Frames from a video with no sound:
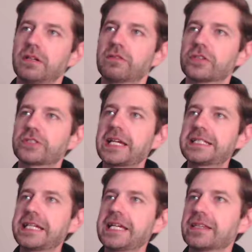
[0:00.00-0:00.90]
Verse
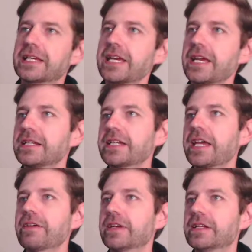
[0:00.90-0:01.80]
18, the King
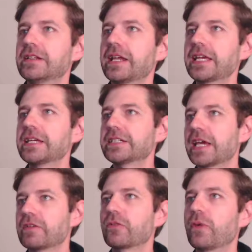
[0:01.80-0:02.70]
David, then King
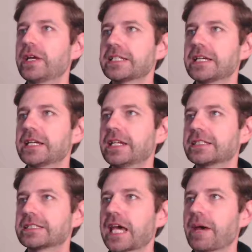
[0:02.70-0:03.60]
David went in
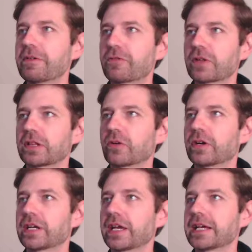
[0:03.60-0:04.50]
and sat before the
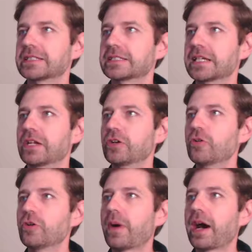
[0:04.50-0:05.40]
Lord and said,
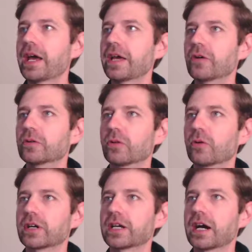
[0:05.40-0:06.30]
Who am I, O
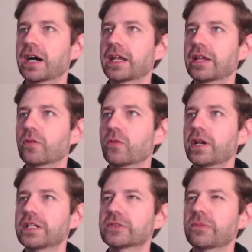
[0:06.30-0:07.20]
Lord God, and
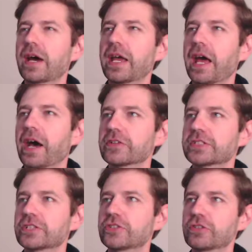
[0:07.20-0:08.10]
what is my
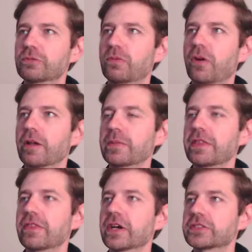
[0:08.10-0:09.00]
house that you have brought
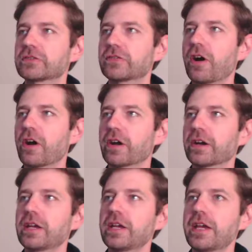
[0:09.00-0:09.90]
me thus far?
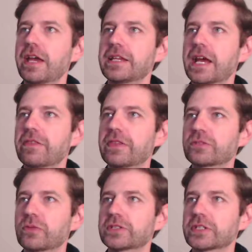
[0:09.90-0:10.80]
And yet
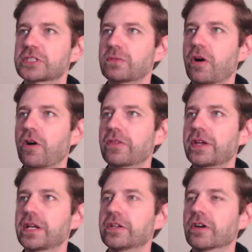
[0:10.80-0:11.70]
this was a small
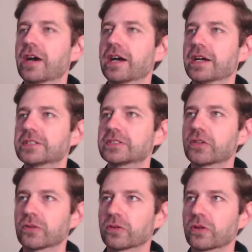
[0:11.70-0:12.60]
thing in your eyes,
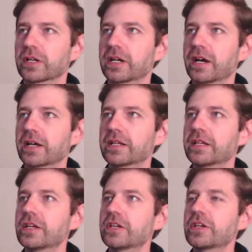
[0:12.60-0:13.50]
O Lord God.
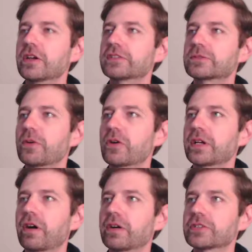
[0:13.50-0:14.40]
You have
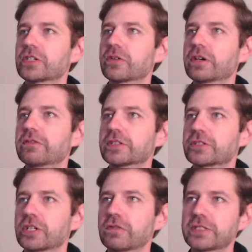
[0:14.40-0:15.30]
spoken also of your
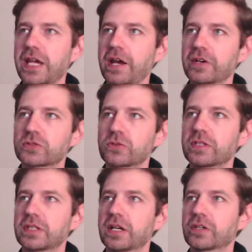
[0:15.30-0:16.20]
servant's house
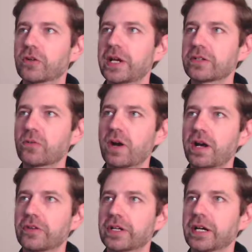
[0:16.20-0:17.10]
with a great
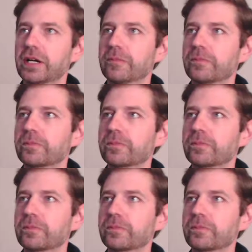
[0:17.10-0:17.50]
while to come.